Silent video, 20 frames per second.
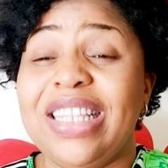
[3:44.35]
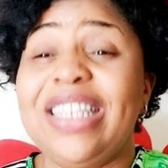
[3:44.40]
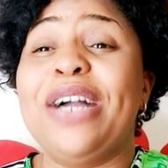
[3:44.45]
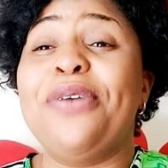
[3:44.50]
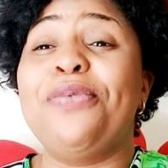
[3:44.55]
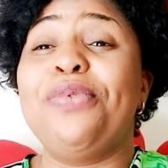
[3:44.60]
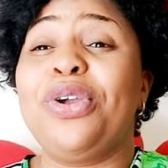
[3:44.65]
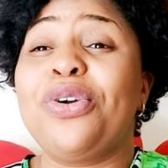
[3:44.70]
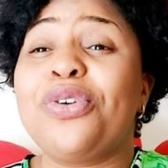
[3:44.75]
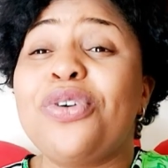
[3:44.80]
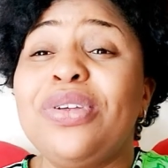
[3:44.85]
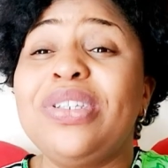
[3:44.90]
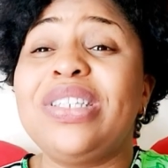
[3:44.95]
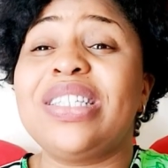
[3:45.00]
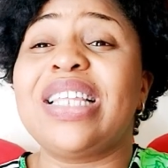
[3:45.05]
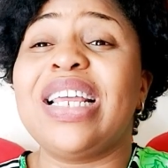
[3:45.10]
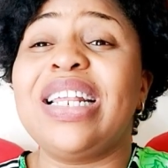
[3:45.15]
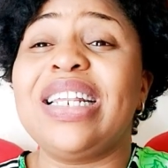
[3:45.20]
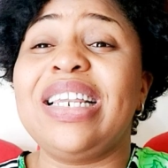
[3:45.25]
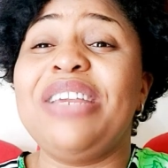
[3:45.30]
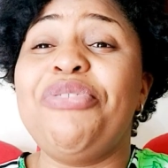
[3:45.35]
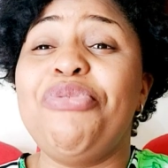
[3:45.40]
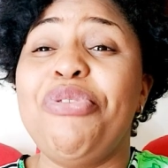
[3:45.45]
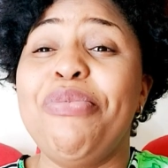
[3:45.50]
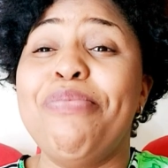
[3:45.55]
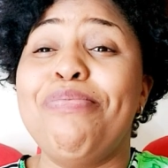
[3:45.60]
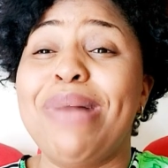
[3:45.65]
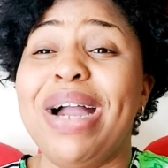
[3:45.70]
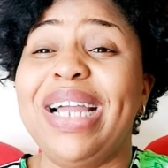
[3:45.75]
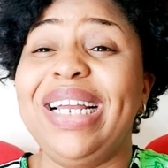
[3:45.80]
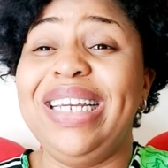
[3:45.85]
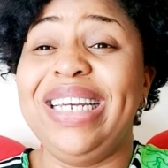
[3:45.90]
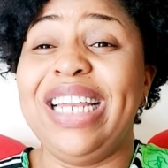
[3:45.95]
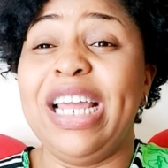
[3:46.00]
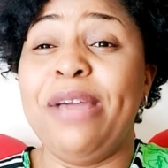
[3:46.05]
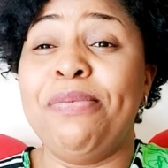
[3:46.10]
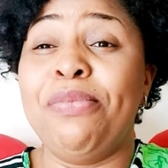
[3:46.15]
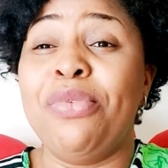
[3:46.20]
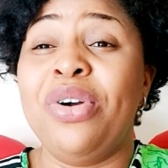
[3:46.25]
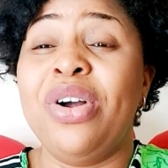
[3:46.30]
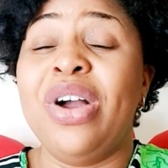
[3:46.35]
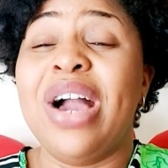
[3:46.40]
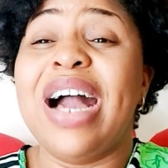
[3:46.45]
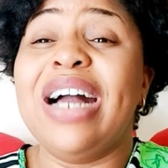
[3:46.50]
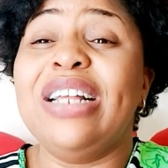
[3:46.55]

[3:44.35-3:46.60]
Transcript: that we constantly remind them